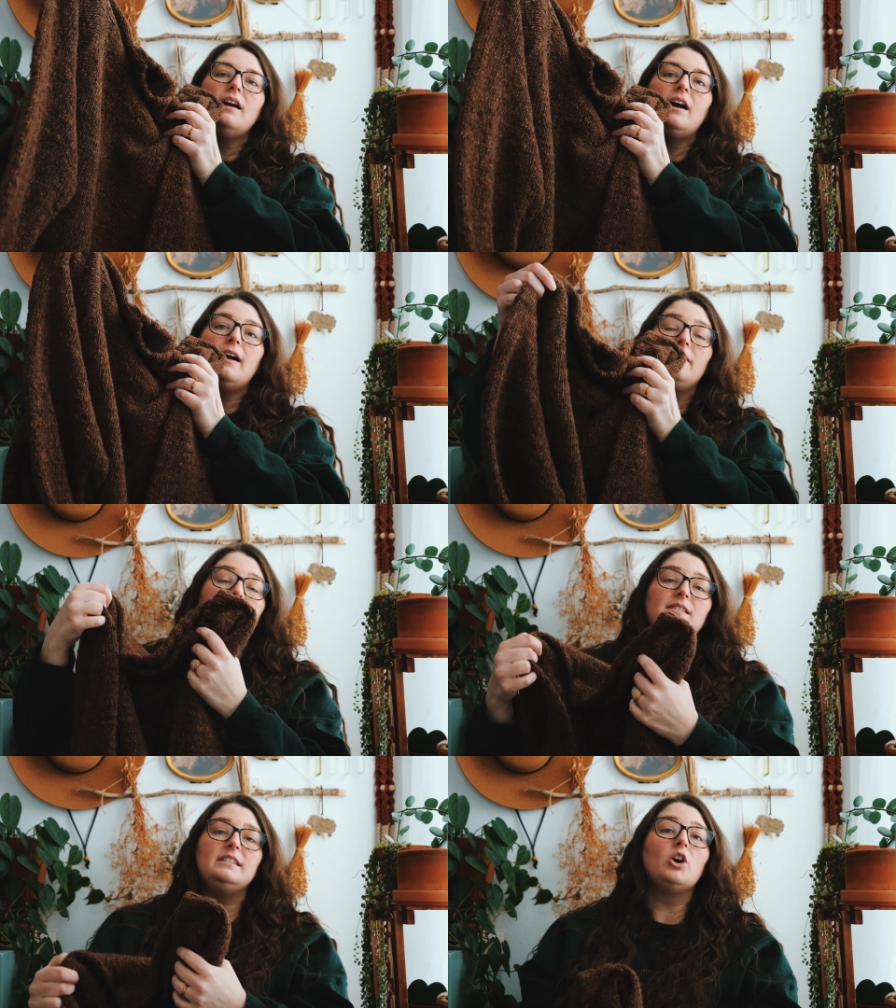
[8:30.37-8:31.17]
uh,
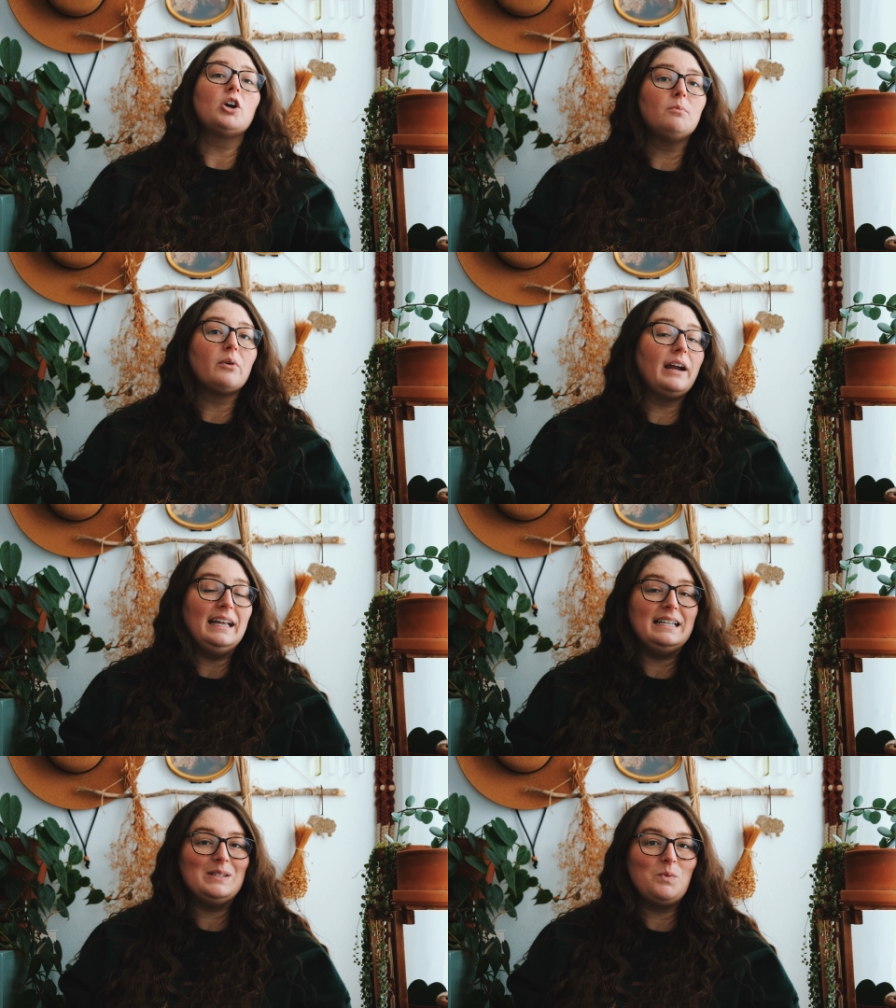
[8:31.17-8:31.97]
this yarn
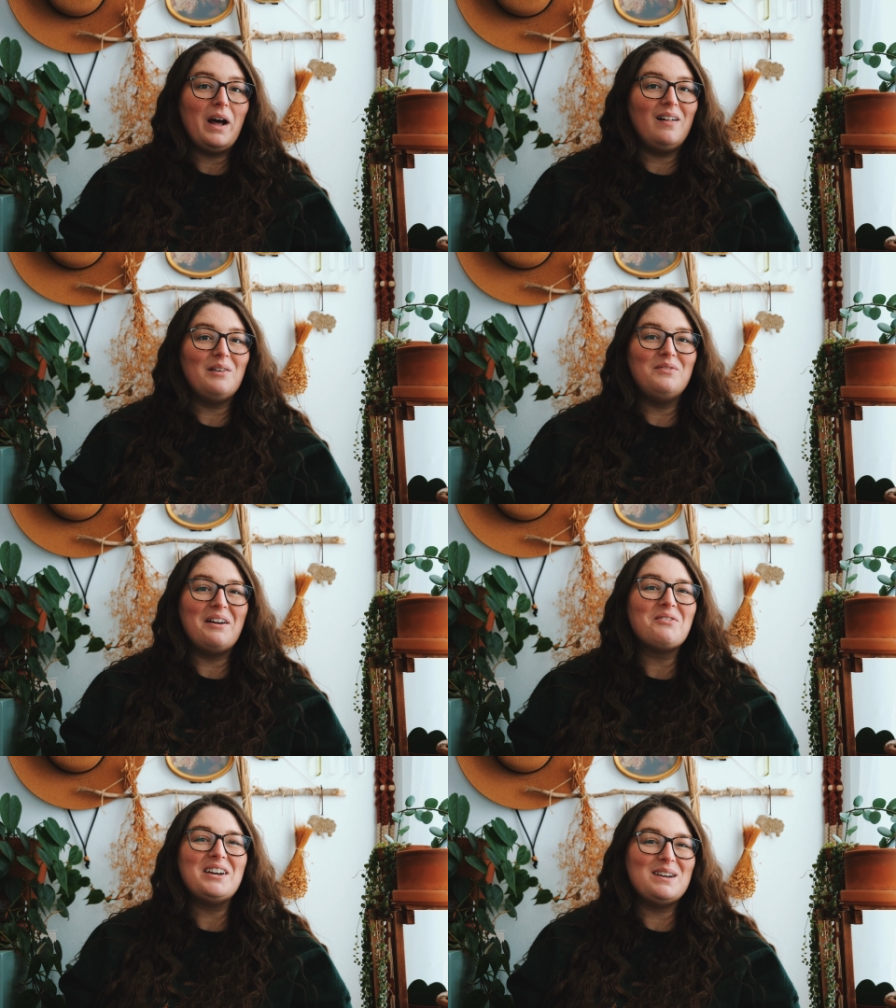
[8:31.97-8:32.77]
brand as well. I've
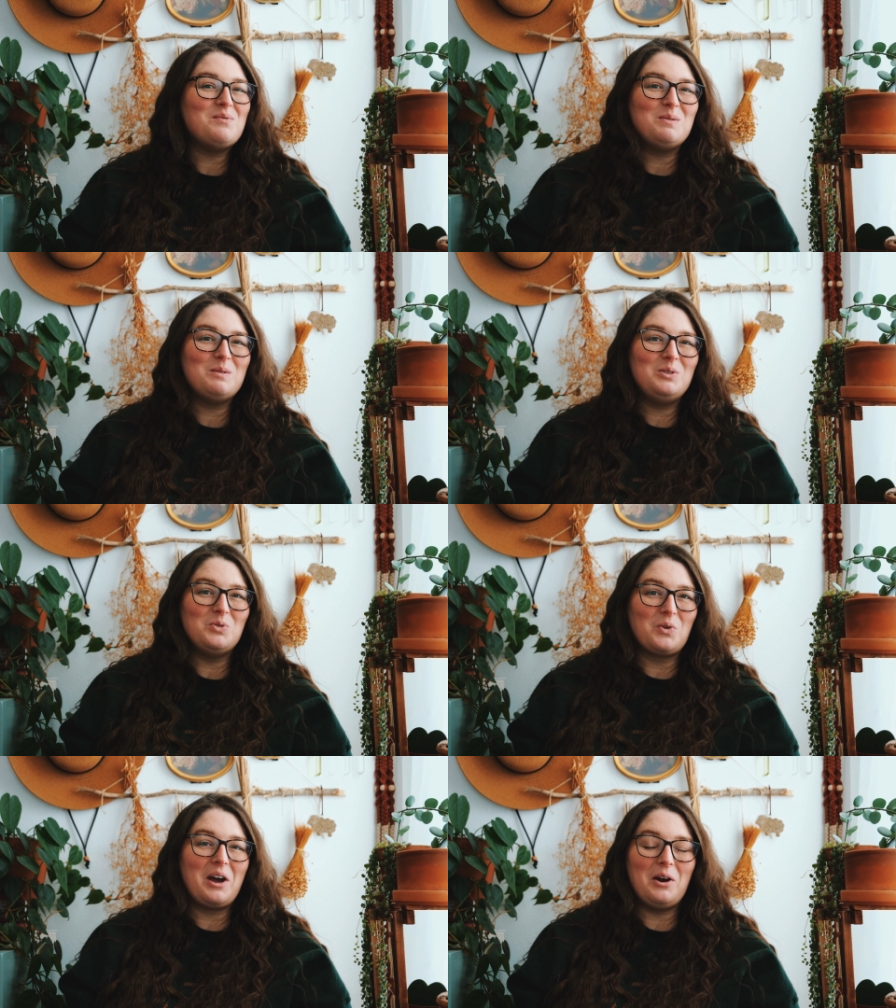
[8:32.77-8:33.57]
never knit with
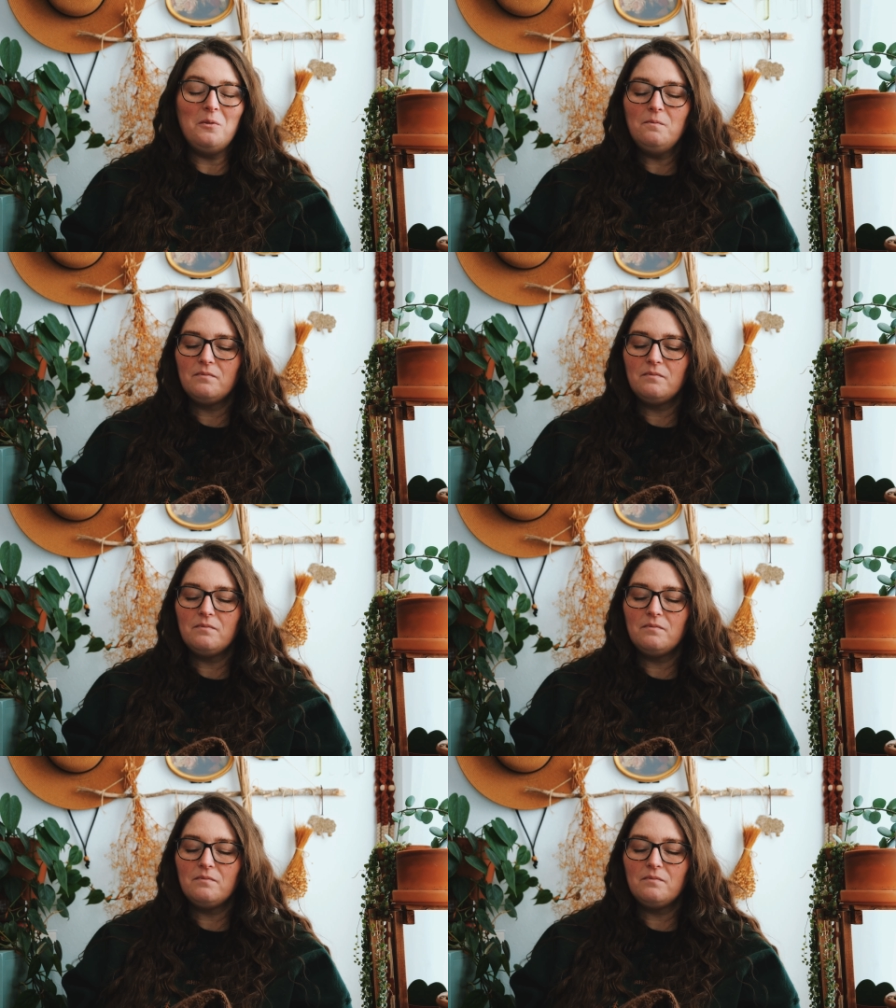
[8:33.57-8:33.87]
Noro.